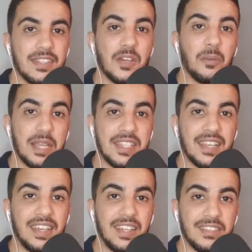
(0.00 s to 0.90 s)
So
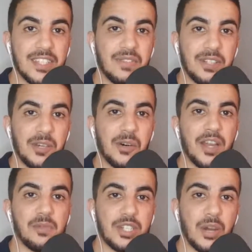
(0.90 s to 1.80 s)
basically in this video
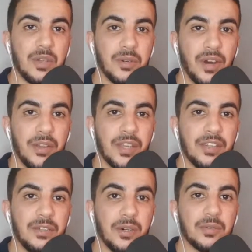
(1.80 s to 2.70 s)
I will show you how you
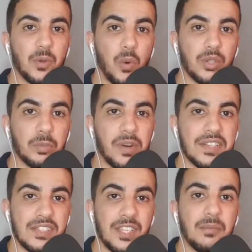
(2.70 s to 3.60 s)
can know the
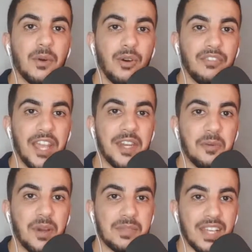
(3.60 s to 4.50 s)
WordPress theme of any
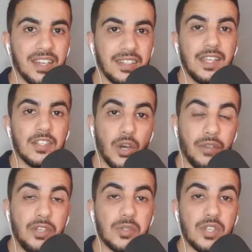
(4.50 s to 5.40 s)
website. So
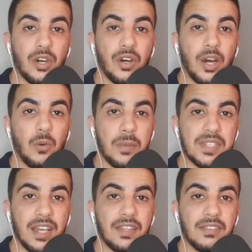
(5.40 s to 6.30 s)
if you saw a
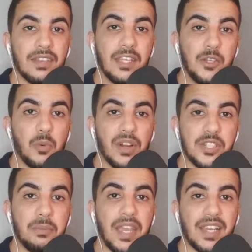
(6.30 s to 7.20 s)
website and you
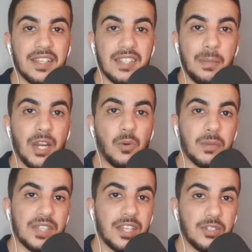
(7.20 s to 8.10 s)
want to make a similar
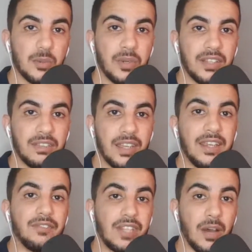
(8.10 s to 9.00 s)
website to it
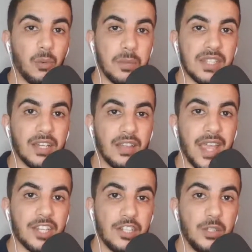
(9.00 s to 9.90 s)
and if that website
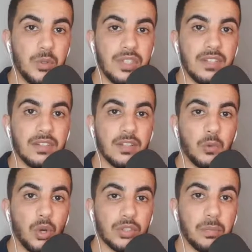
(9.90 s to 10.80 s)
actually using
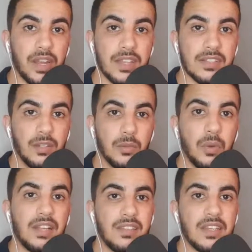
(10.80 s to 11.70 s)
WordPress,
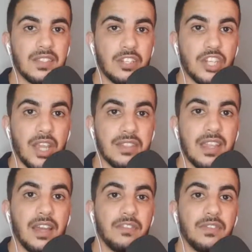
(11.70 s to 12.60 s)
well there is a chance
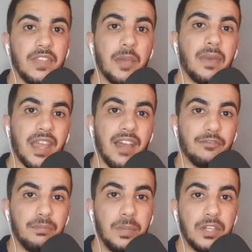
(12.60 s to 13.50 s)
that they may
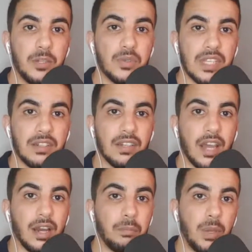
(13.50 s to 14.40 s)
have been using
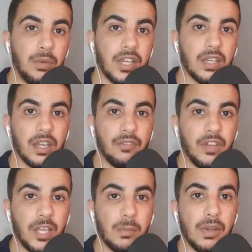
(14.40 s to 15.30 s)
a public
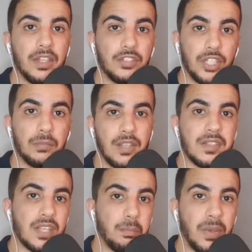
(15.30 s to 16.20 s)
available theme
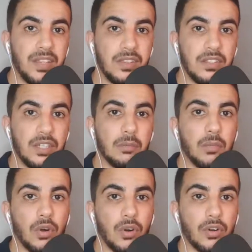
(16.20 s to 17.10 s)
that's a paid
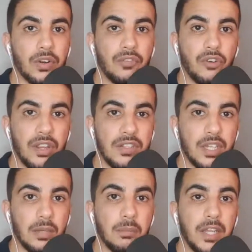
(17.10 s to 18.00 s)
theme or free
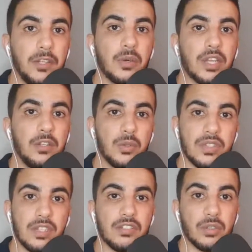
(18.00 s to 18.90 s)
theme and you can
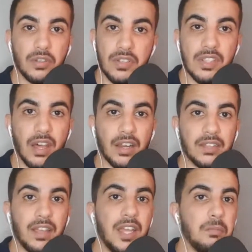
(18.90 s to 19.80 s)
use it to install
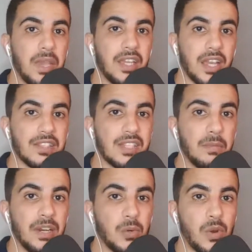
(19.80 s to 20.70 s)
it and make a
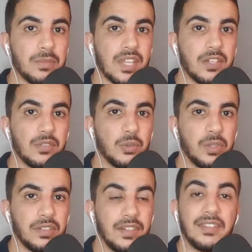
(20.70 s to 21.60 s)
similar website
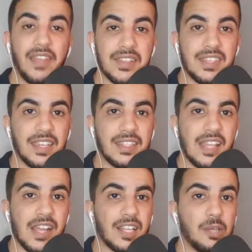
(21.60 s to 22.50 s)
to it and that's
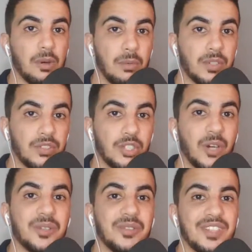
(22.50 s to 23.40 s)
exactly what I'm about to
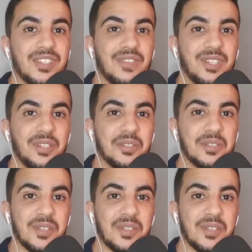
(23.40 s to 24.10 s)
show you in this video.